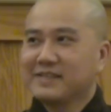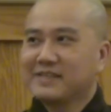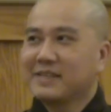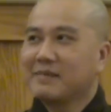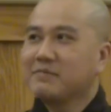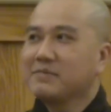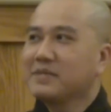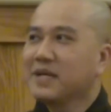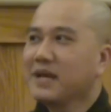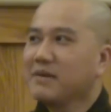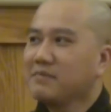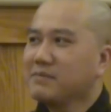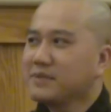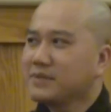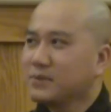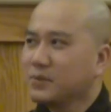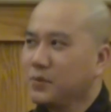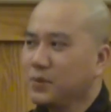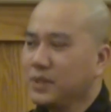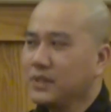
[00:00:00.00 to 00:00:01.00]

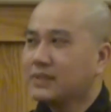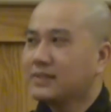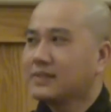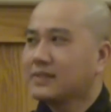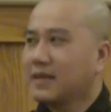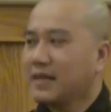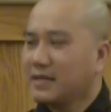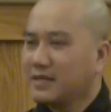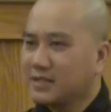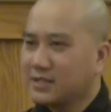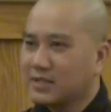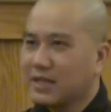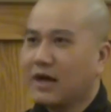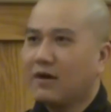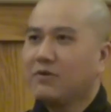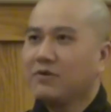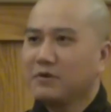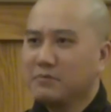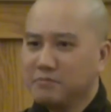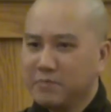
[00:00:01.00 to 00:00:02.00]
Sometimes sweet and
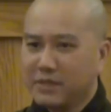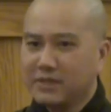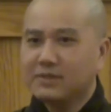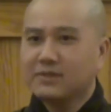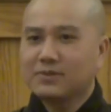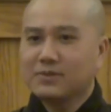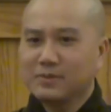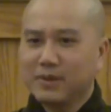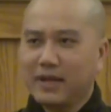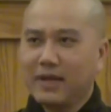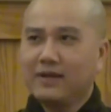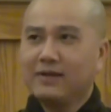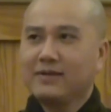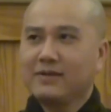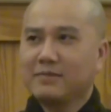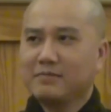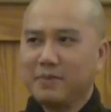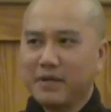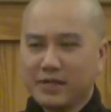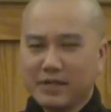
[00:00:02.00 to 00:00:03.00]
sour mixed
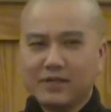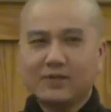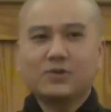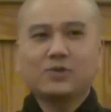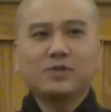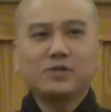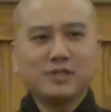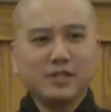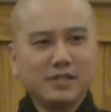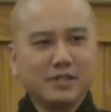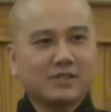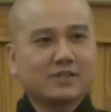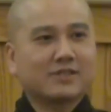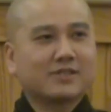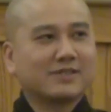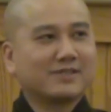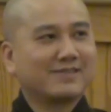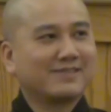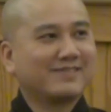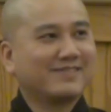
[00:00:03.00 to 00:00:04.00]
together make a good
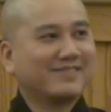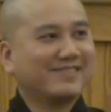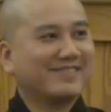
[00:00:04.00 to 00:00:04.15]
dish.